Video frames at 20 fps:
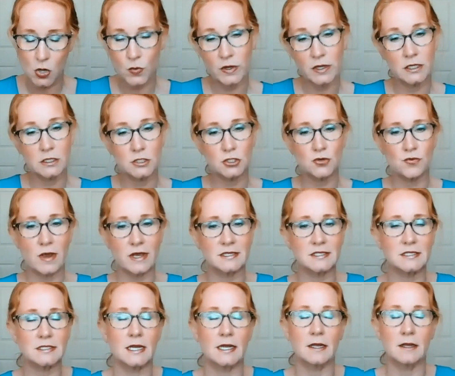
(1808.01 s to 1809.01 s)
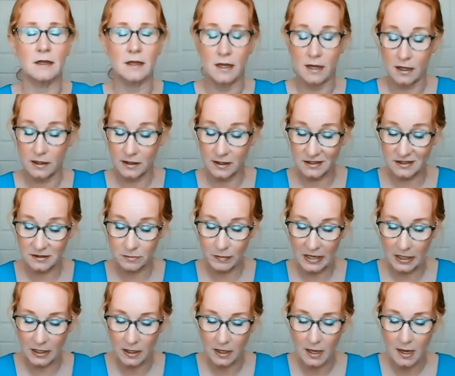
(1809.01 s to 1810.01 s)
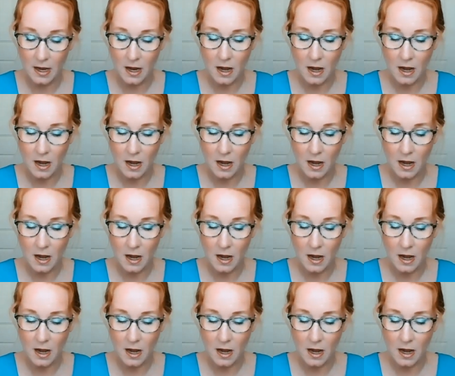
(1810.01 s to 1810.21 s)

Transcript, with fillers: Oh, interesting. That's me.